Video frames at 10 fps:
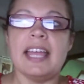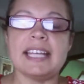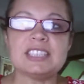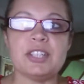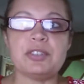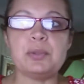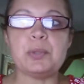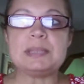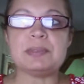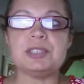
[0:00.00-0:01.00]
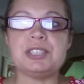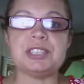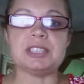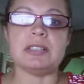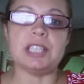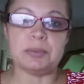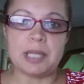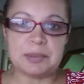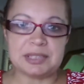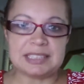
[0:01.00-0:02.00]
External noise pollutions are
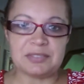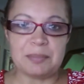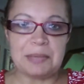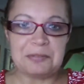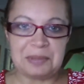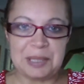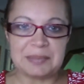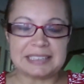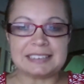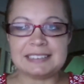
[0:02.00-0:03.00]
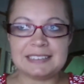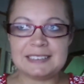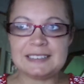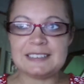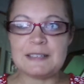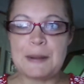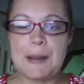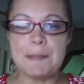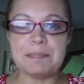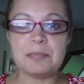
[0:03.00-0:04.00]
interruptions from my family
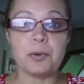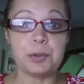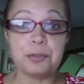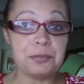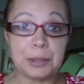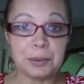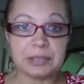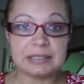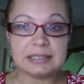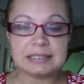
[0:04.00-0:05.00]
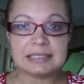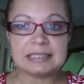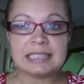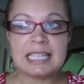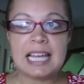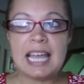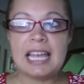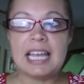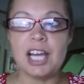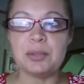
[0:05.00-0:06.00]
or the phone.
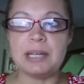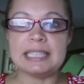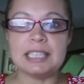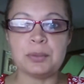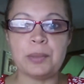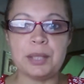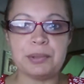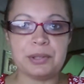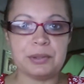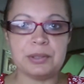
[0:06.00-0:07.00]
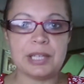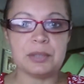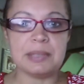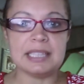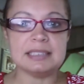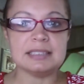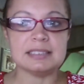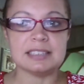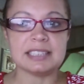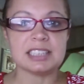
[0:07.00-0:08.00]
How do I
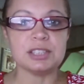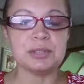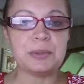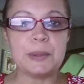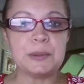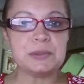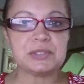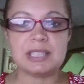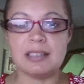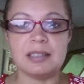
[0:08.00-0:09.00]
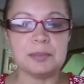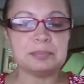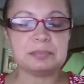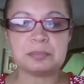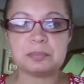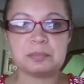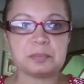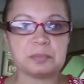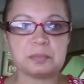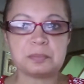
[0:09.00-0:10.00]
exclude those?
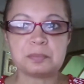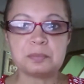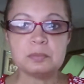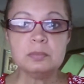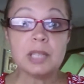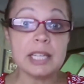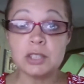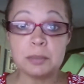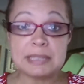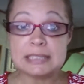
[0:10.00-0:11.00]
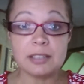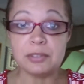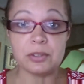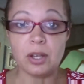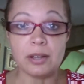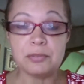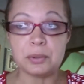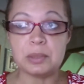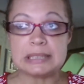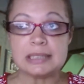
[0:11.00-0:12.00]
I turn my cell phone off,
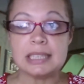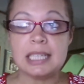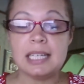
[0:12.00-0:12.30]
for one.